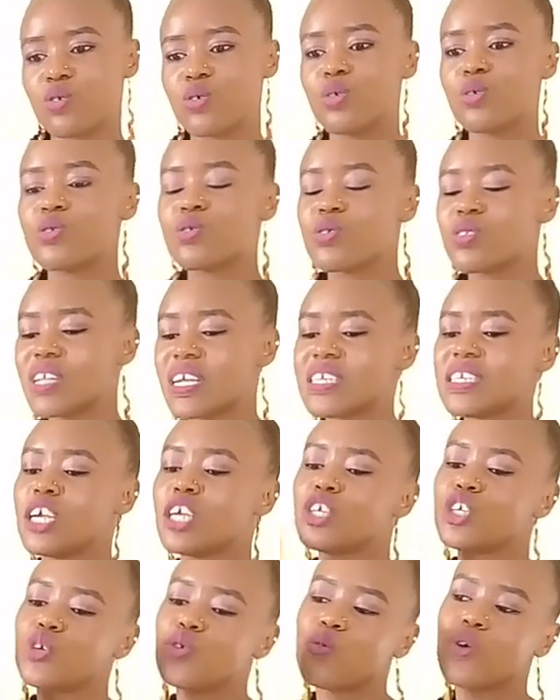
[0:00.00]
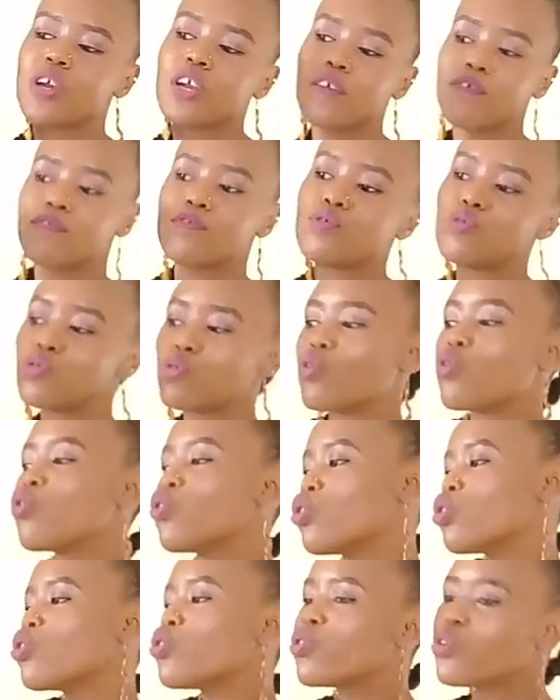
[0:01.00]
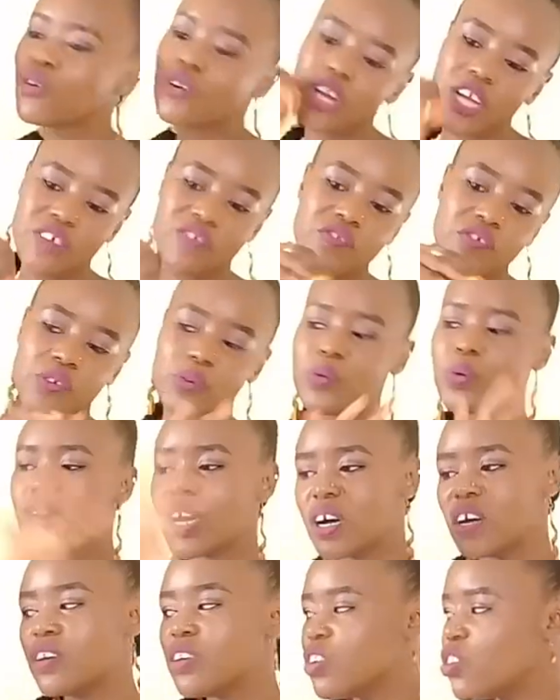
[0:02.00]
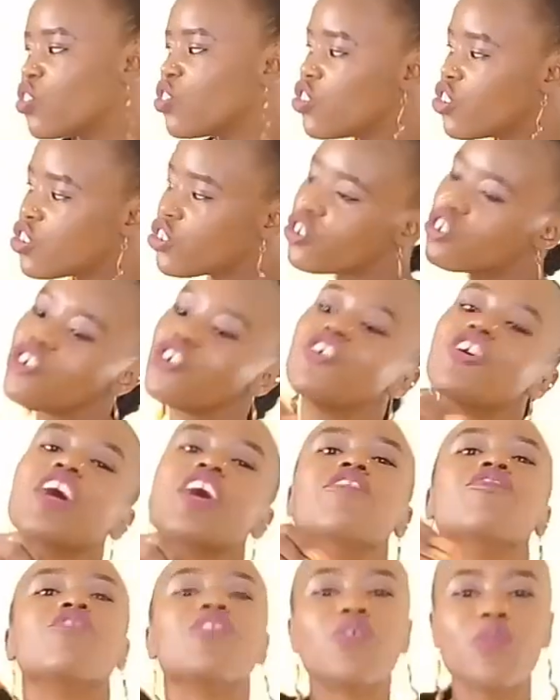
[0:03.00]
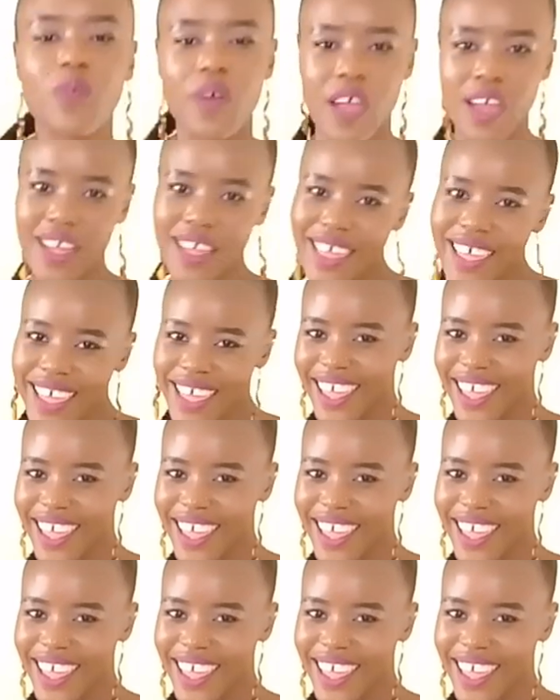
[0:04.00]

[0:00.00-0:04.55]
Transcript: So that I check one of ndogo ndogo everywhere.